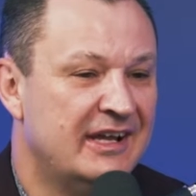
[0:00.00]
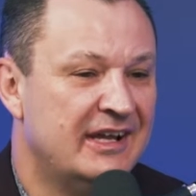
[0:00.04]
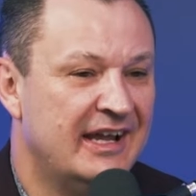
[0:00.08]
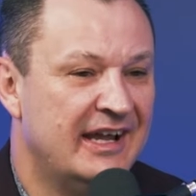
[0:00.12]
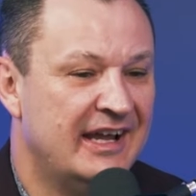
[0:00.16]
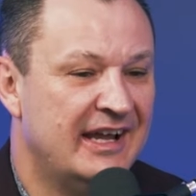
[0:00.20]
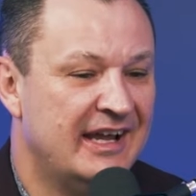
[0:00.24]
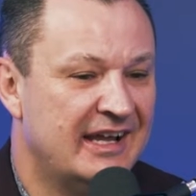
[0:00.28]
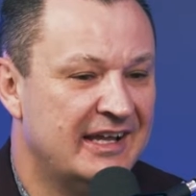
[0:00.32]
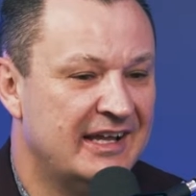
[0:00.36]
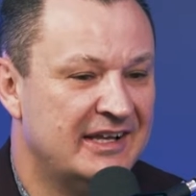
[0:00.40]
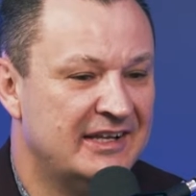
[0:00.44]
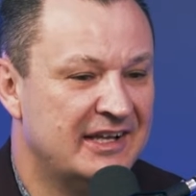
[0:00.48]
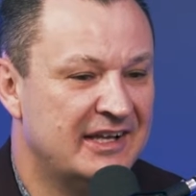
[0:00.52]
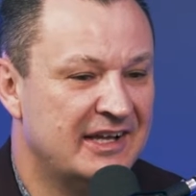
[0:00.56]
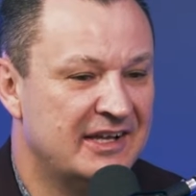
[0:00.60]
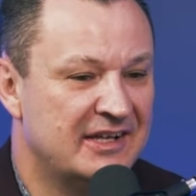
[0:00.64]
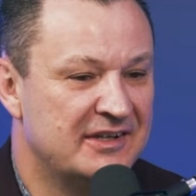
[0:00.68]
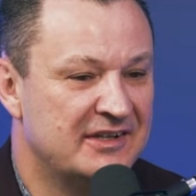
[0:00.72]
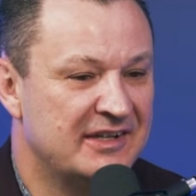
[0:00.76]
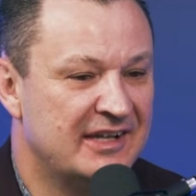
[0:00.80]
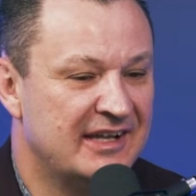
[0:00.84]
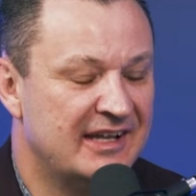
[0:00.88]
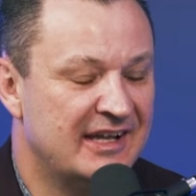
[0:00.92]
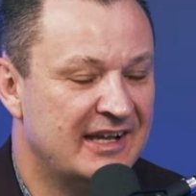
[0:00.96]
and
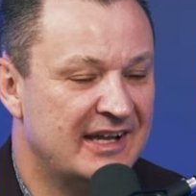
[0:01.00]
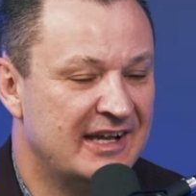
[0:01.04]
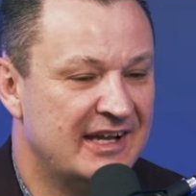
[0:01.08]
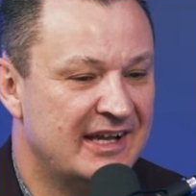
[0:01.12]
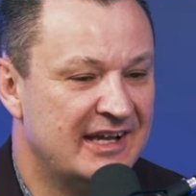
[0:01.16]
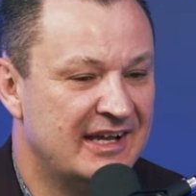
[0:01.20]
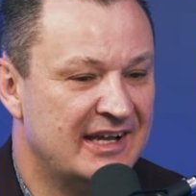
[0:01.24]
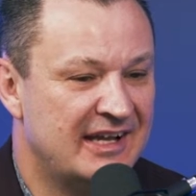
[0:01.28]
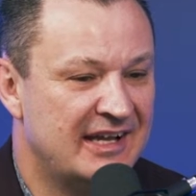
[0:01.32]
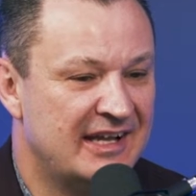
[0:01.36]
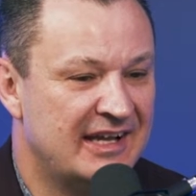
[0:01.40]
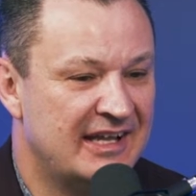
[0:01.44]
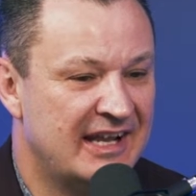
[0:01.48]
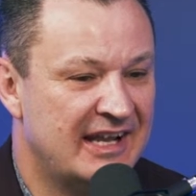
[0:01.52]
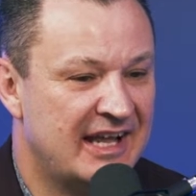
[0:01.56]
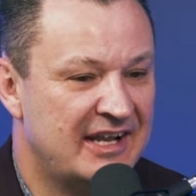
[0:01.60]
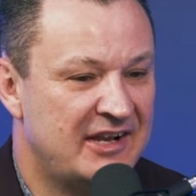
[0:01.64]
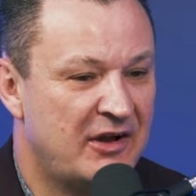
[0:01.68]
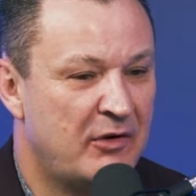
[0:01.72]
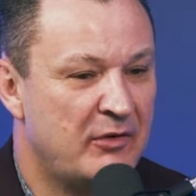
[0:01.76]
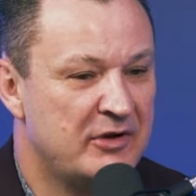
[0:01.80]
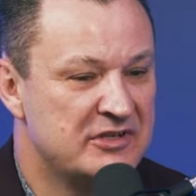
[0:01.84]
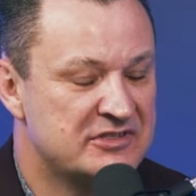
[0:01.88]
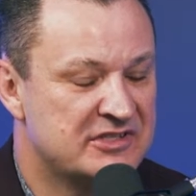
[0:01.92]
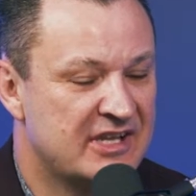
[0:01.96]
I'd
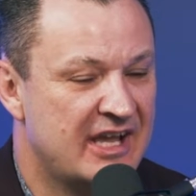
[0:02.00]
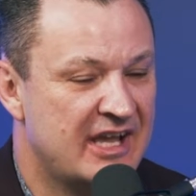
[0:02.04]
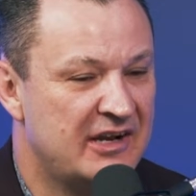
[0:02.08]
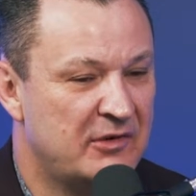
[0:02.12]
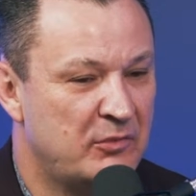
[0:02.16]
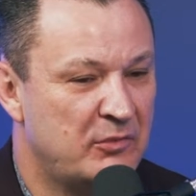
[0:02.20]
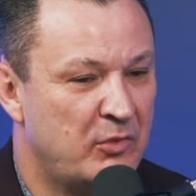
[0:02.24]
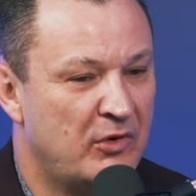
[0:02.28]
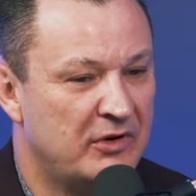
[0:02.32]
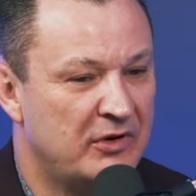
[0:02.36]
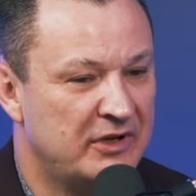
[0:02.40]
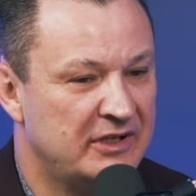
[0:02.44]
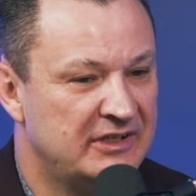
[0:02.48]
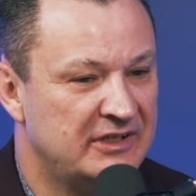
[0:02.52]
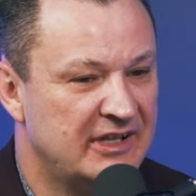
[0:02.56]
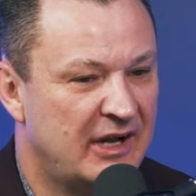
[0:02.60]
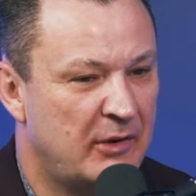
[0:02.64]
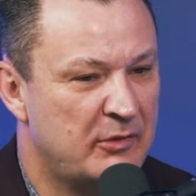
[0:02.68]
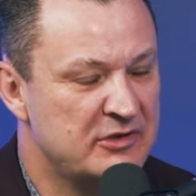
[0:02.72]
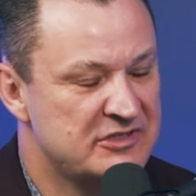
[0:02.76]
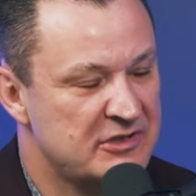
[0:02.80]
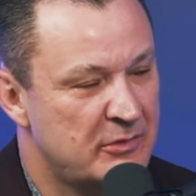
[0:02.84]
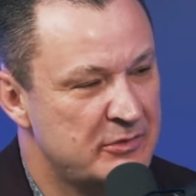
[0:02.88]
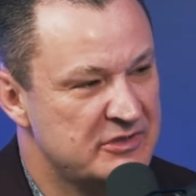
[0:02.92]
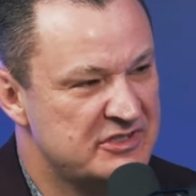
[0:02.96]
always kind of I
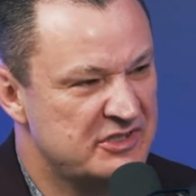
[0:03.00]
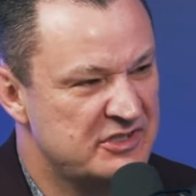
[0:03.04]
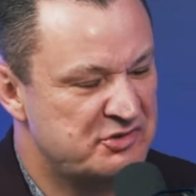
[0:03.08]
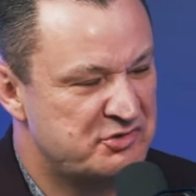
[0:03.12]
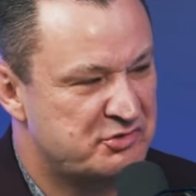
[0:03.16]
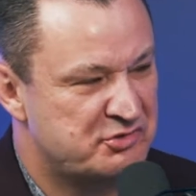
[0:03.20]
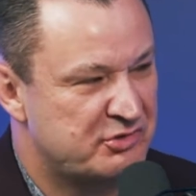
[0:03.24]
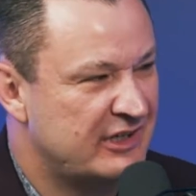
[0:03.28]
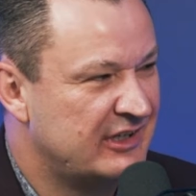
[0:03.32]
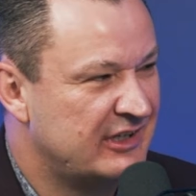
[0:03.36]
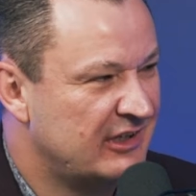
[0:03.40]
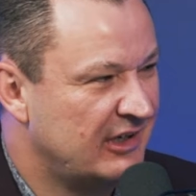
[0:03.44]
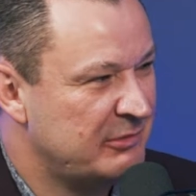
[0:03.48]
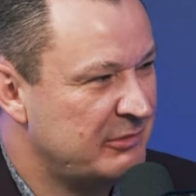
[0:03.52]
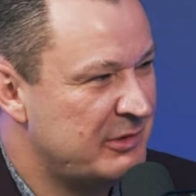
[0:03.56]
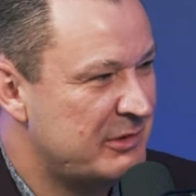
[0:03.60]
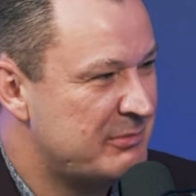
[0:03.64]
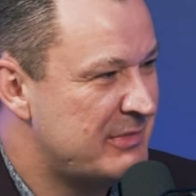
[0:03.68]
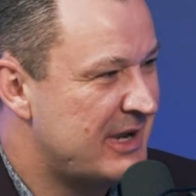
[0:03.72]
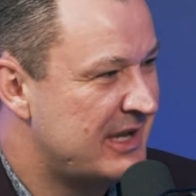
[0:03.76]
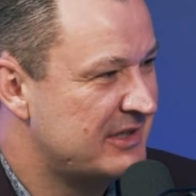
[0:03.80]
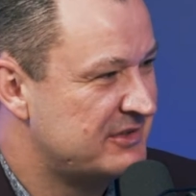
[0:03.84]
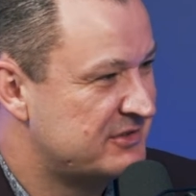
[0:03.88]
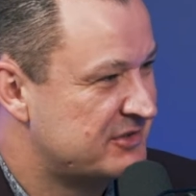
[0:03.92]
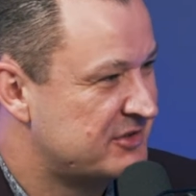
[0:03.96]
was always intrigued a little bit
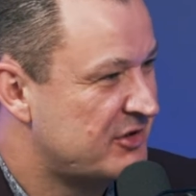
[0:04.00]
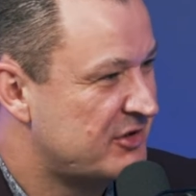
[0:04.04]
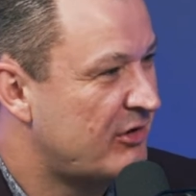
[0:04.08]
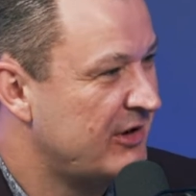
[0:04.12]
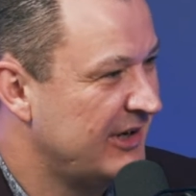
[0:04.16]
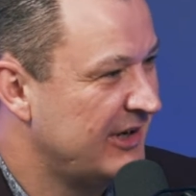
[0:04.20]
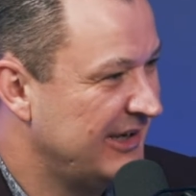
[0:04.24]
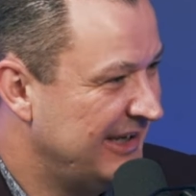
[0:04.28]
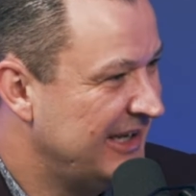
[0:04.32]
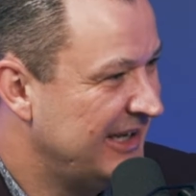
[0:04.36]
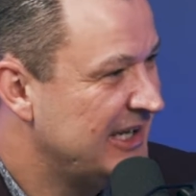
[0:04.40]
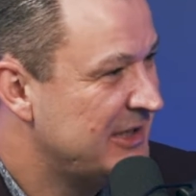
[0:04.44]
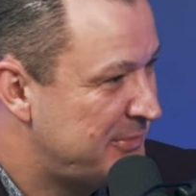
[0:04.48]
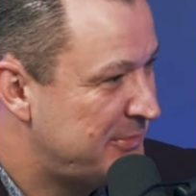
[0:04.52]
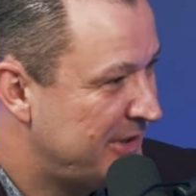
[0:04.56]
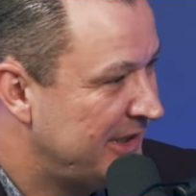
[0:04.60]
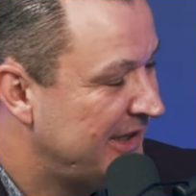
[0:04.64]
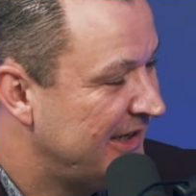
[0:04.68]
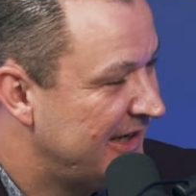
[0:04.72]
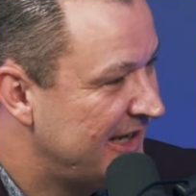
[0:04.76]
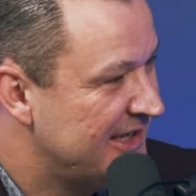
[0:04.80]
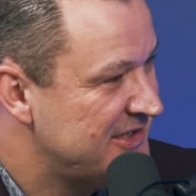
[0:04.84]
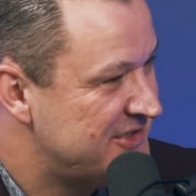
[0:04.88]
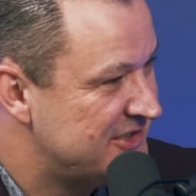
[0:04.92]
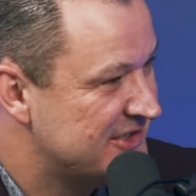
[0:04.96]
by starting an independent
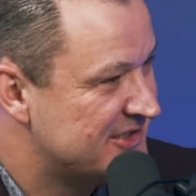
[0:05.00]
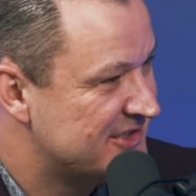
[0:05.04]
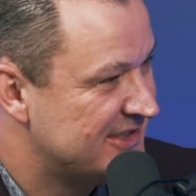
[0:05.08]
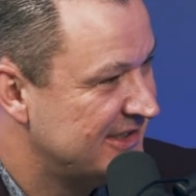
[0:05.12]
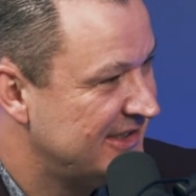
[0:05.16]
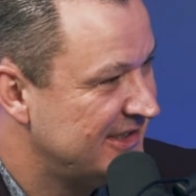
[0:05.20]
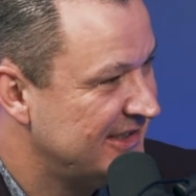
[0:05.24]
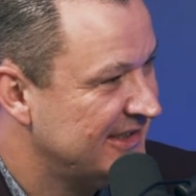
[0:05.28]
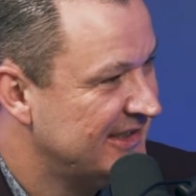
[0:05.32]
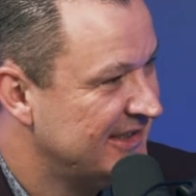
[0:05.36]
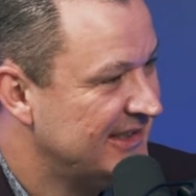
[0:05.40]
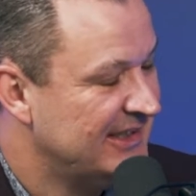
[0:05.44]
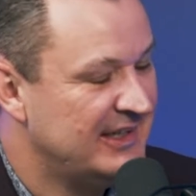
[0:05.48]
agency.